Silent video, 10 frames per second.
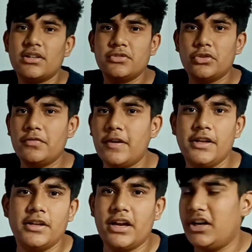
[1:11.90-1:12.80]
are so
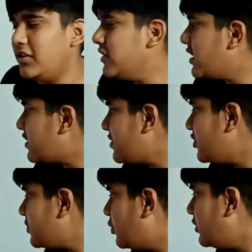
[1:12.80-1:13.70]
fine and these are
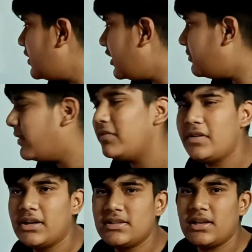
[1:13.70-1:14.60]
so smooth that my
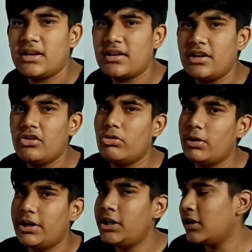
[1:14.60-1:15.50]
fingers are running
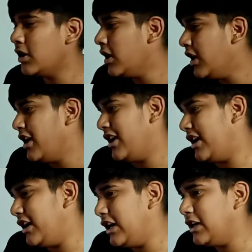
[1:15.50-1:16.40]
over it.
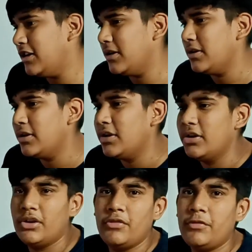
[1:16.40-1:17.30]
And
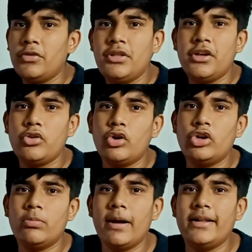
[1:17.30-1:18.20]
if you think you
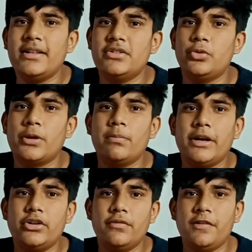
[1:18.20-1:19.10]
want to buy this, you can
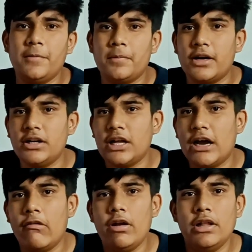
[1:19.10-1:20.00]
buy it on Flipkart.
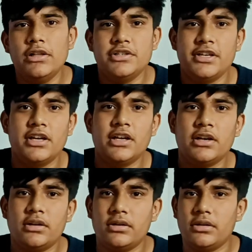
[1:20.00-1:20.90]
I'll
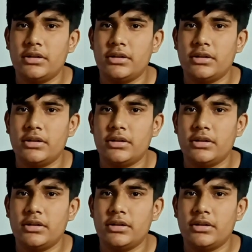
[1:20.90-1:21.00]
share